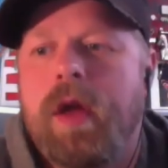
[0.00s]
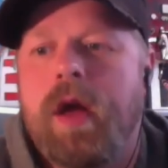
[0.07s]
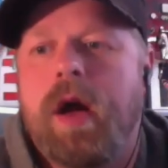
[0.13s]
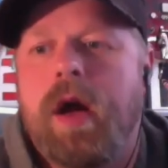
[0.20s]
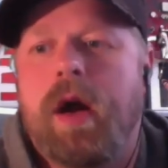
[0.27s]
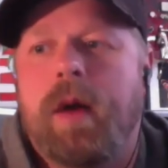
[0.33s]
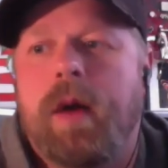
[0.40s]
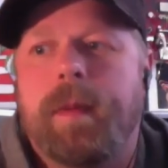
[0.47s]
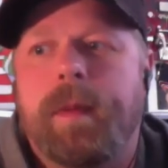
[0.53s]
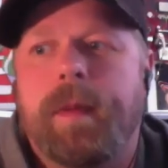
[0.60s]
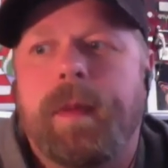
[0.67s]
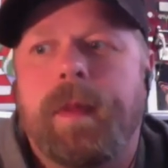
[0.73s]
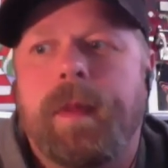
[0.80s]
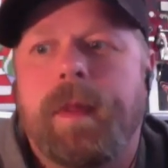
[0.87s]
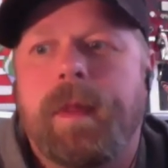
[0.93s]
Um,
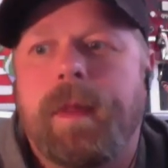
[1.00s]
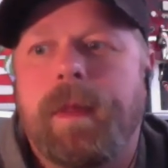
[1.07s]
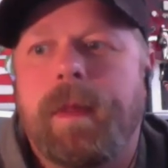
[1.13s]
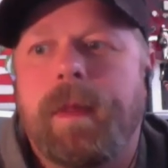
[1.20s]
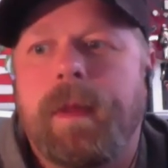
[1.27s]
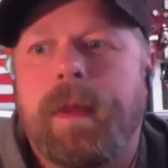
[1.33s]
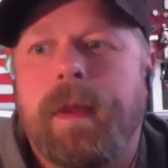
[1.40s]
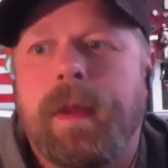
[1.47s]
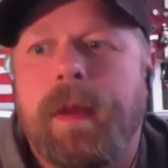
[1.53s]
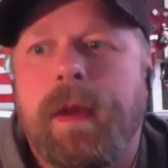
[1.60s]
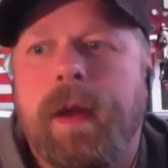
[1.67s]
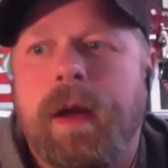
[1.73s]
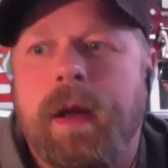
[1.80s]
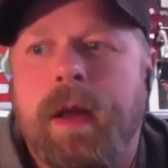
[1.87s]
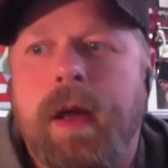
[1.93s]

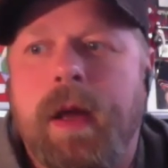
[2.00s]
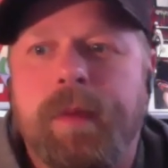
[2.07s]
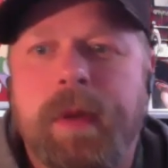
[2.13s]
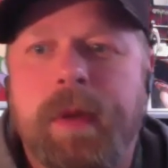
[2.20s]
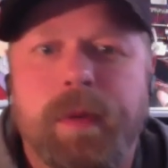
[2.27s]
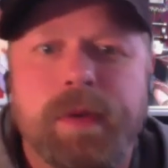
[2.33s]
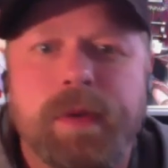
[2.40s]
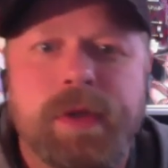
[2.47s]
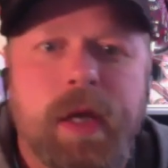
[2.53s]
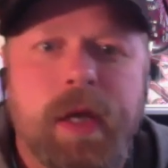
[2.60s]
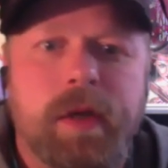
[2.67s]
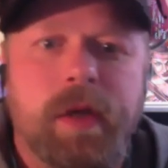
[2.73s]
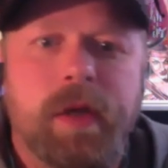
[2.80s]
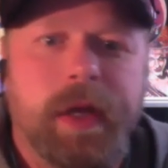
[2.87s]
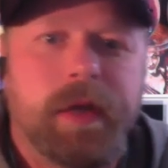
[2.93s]
a lot of people
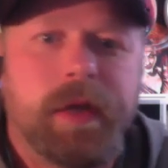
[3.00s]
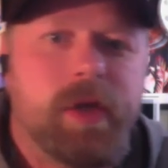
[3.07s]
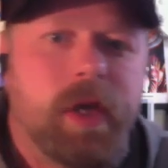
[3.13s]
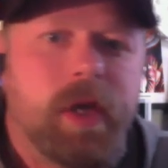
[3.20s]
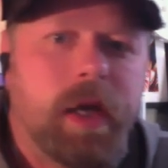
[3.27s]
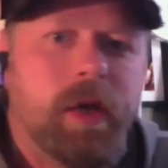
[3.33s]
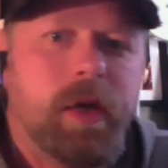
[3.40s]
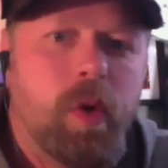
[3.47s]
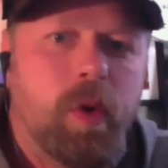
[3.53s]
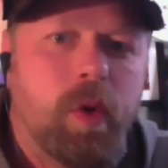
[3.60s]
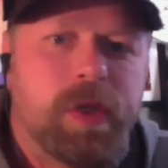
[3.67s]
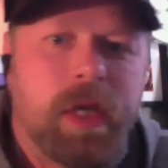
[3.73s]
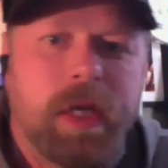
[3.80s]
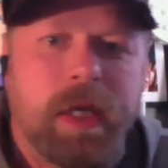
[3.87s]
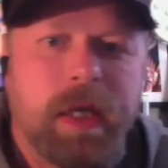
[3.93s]
said, like, did I
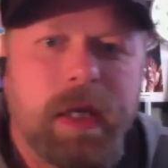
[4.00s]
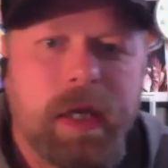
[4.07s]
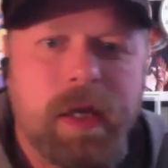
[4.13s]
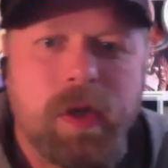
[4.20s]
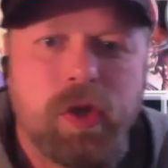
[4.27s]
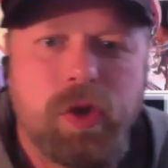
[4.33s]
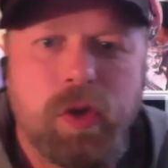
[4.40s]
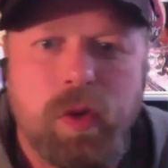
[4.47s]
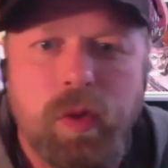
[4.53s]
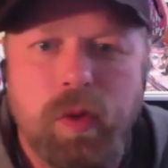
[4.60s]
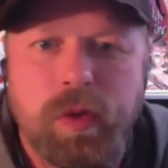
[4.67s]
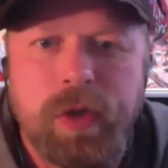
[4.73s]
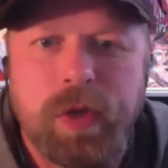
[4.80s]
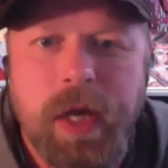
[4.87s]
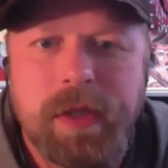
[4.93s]
notice any
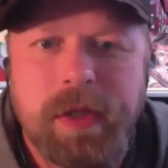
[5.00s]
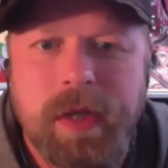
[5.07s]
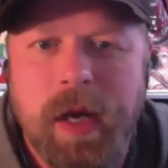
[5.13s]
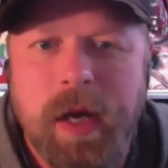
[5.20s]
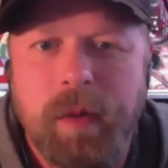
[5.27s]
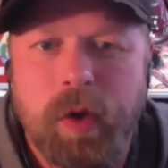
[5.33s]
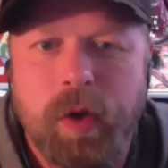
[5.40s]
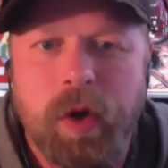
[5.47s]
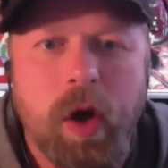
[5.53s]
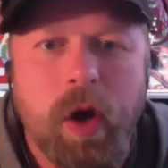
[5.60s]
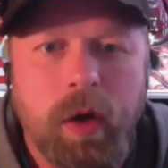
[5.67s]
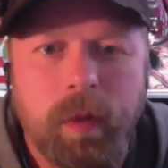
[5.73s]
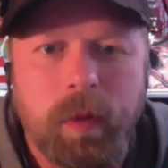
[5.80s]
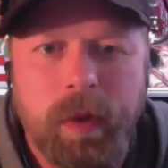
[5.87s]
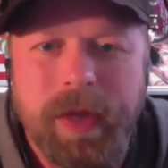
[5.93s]
issues as time went
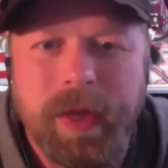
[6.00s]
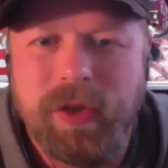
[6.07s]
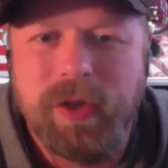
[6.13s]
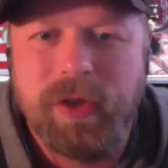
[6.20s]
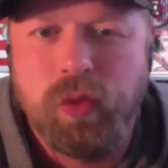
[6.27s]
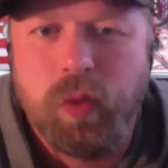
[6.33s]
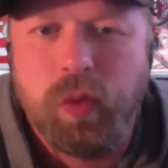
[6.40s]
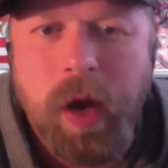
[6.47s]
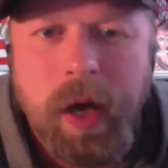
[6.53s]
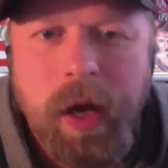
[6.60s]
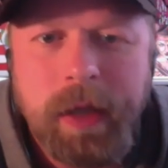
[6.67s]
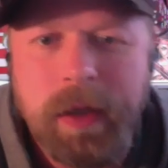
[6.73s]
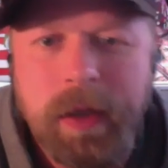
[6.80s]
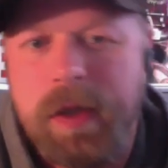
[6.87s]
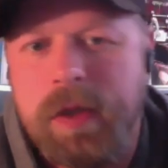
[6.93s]
on with like
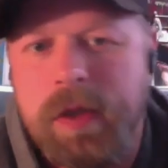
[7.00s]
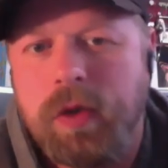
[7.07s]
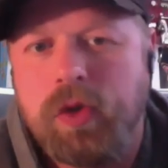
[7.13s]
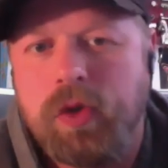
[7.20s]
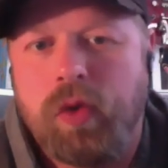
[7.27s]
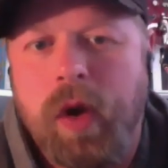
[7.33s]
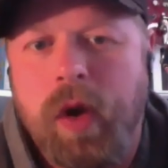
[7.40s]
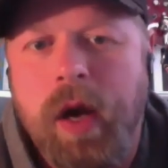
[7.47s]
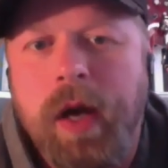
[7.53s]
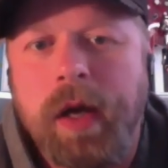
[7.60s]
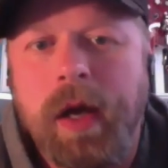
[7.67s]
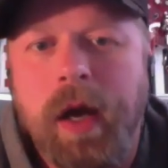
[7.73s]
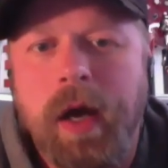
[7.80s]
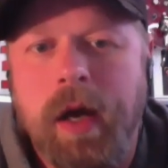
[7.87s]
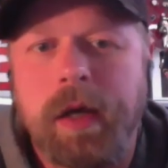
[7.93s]
dryness or dry
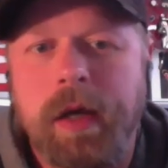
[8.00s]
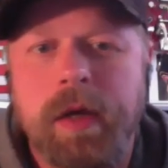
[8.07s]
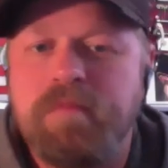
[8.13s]
eye?